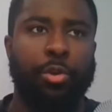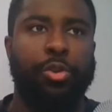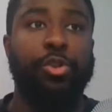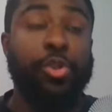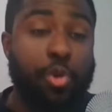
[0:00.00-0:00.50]

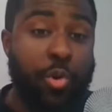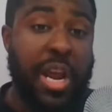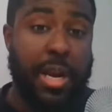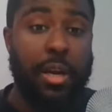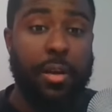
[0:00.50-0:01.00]

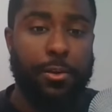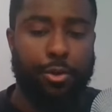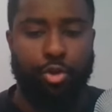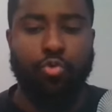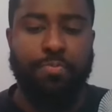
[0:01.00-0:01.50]
suited
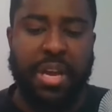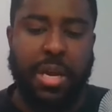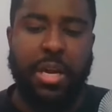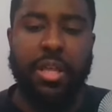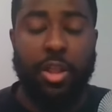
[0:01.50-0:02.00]
to
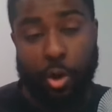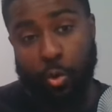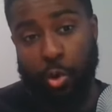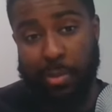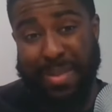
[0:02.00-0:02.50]
be the
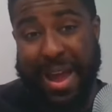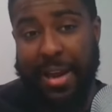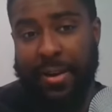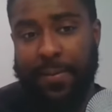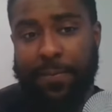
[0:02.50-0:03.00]

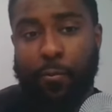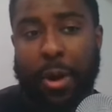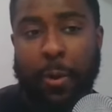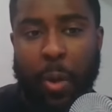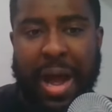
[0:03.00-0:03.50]
quarterback
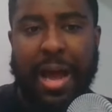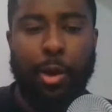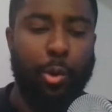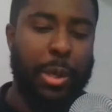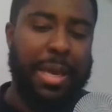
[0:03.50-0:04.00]
for a
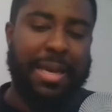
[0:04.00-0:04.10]
while,